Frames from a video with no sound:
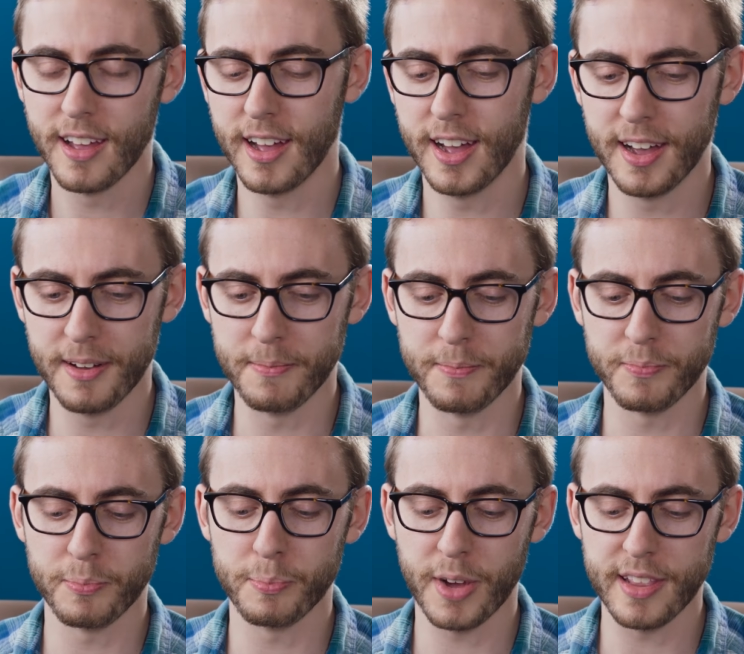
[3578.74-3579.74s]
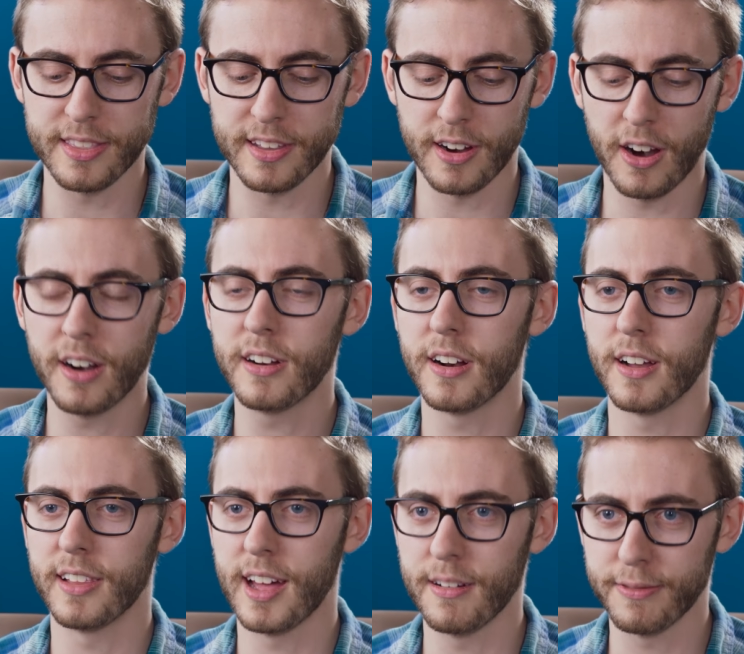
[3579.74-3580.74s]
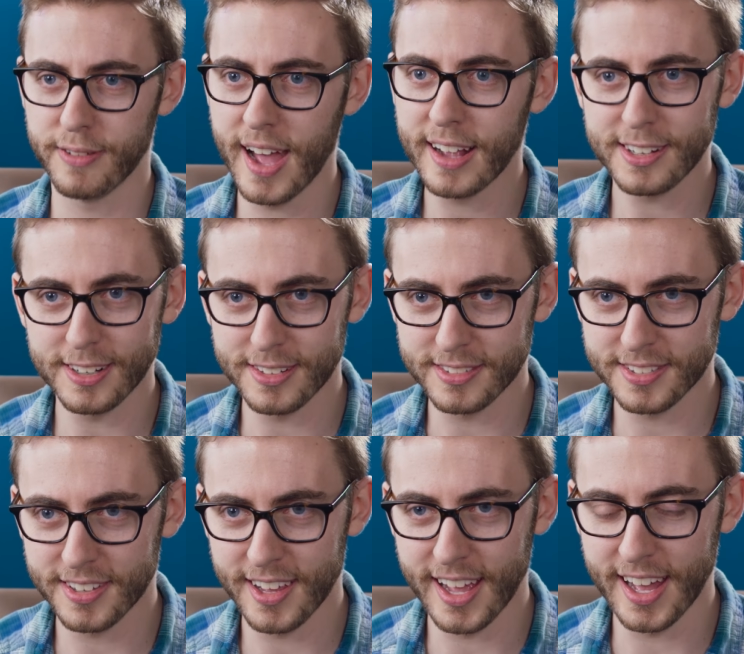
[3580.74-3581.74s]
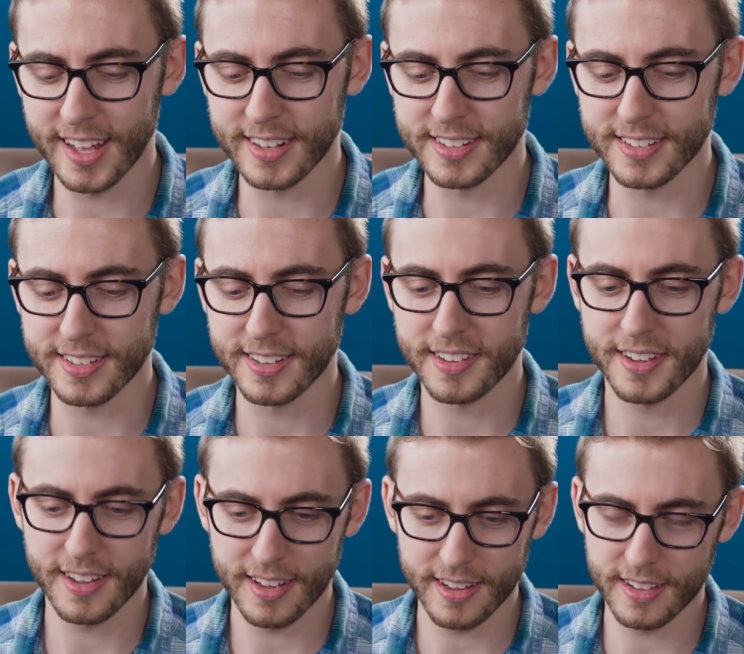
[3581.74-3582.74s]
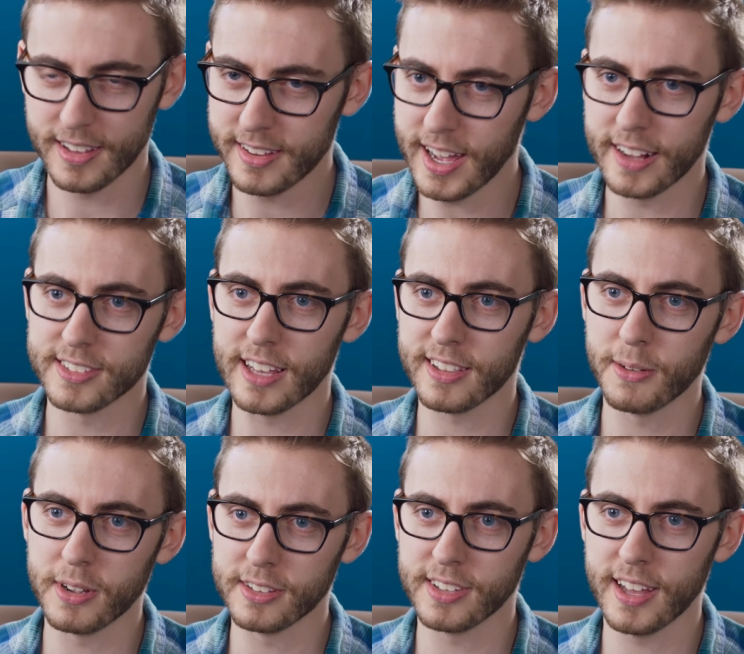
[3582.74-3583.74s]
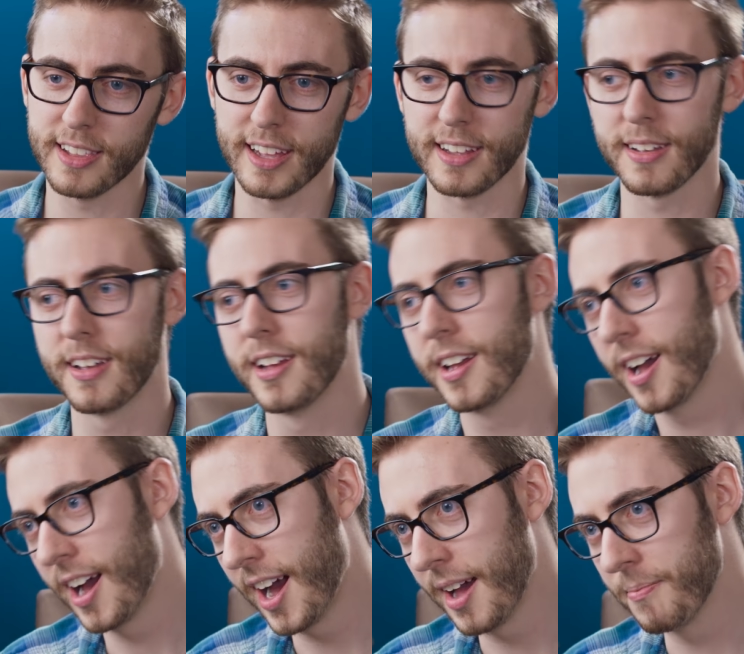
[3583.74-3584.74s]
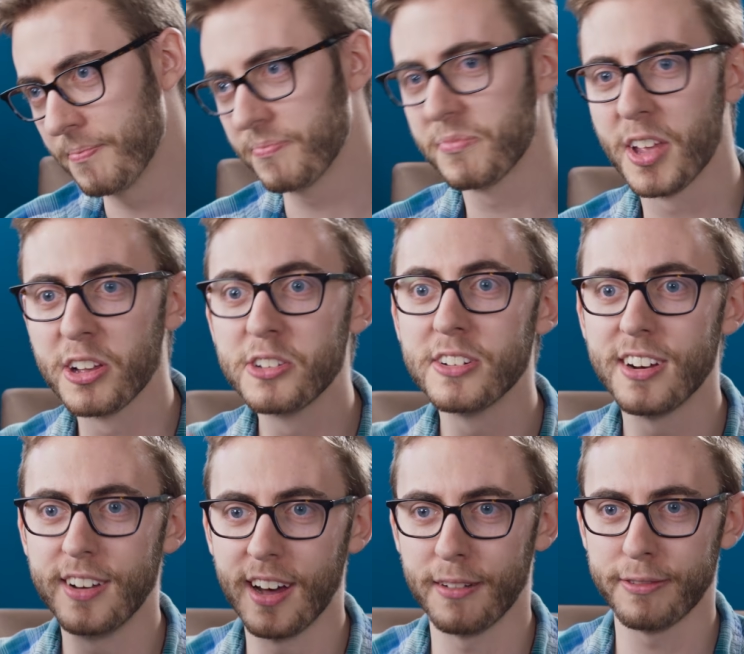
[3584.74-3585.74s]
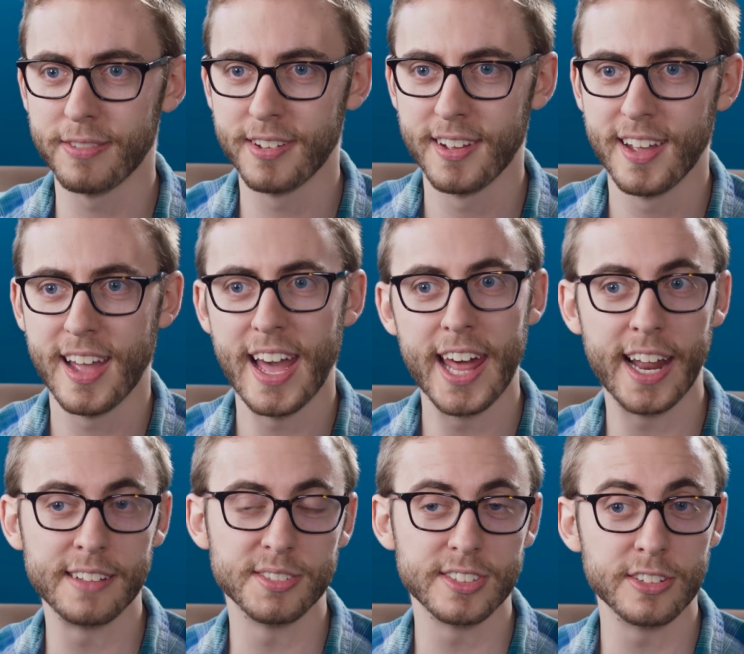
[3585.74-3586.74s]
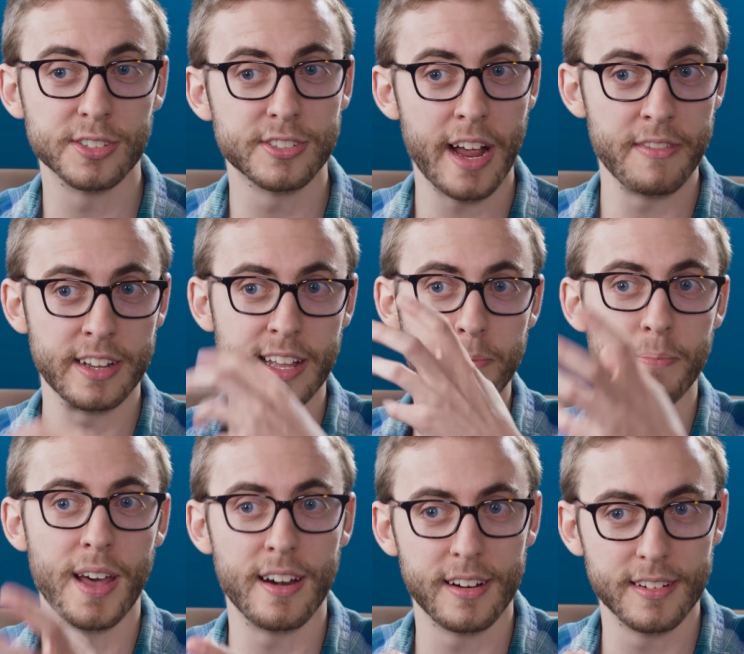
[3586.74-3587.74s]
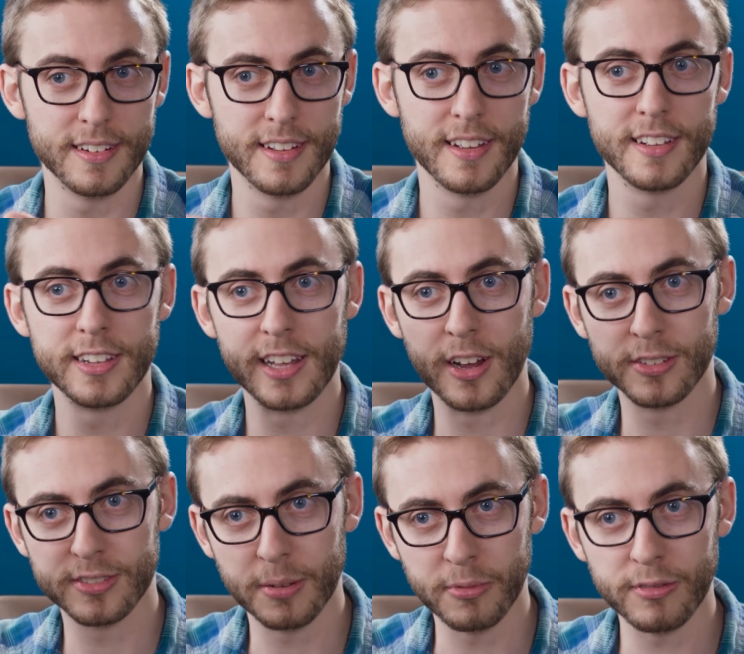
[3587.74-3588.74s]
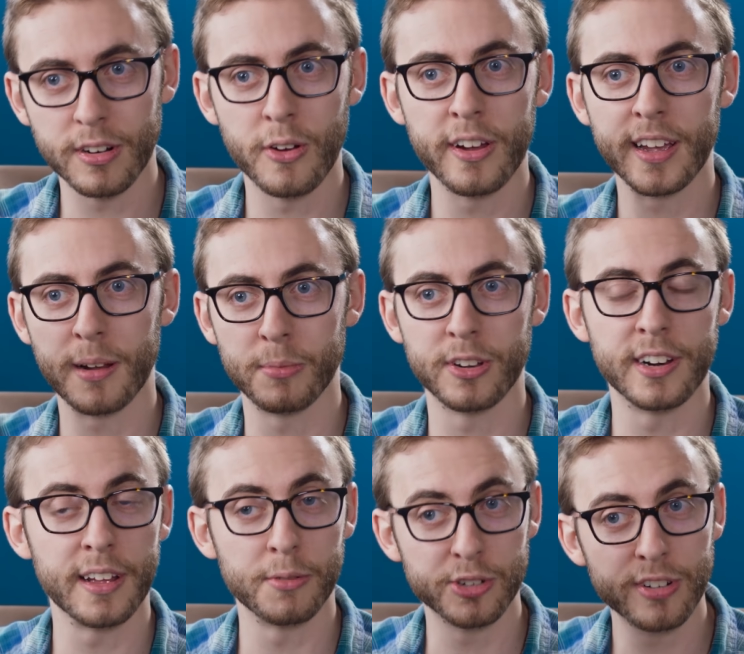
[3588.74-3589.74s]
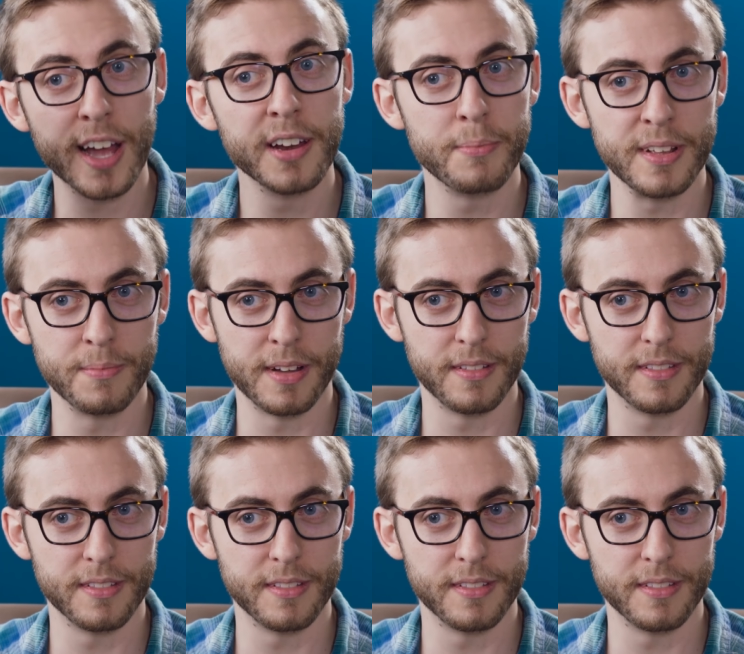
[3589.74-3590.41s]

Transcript: But there are a lot of factors, and yeah, exactly what you say. Like I'm good enough, and I'm still striving to get better. You know, so I'm growing, I'm learning, I'm trying to be